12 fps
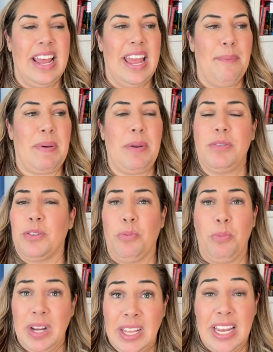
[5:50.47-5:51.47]
but it was a
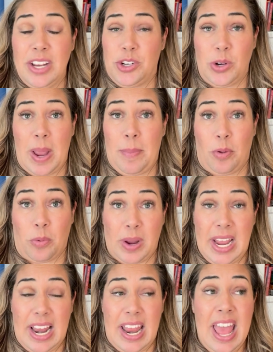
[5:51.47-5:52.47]
really enjoyable
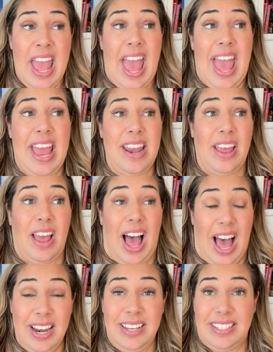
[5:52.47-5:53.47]
read. And
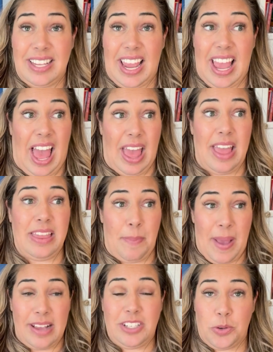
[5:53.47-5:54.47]
honestly, in the
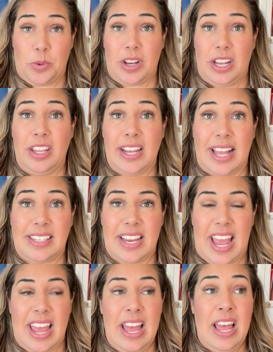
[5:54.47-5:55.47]
passage we're going to look at
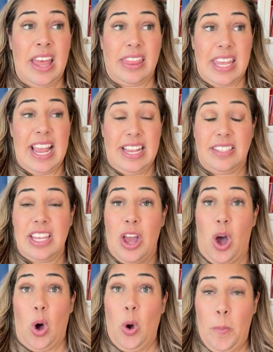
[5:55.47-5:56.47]
today is the
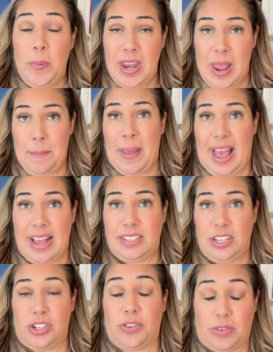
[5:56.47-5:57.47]
opening
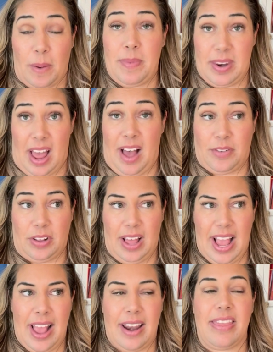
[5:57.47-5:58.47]
passage from the novel.
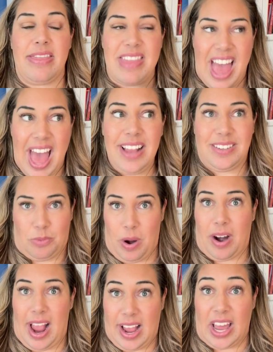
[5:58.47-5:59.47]
And that's
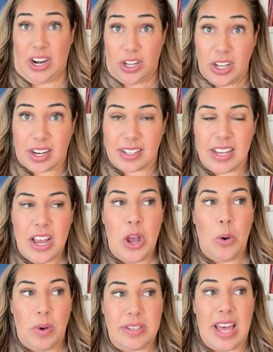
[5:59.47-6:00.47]
where I got hooked,
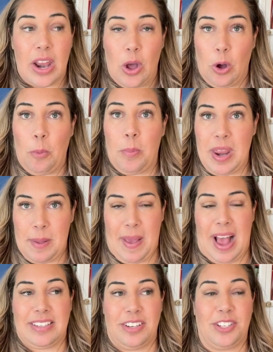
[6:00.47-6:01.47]
was that opening
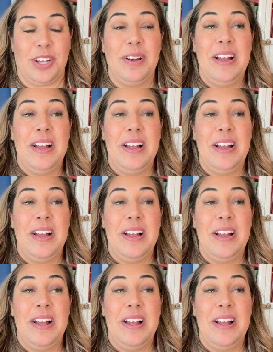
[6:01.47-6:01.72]
passage. So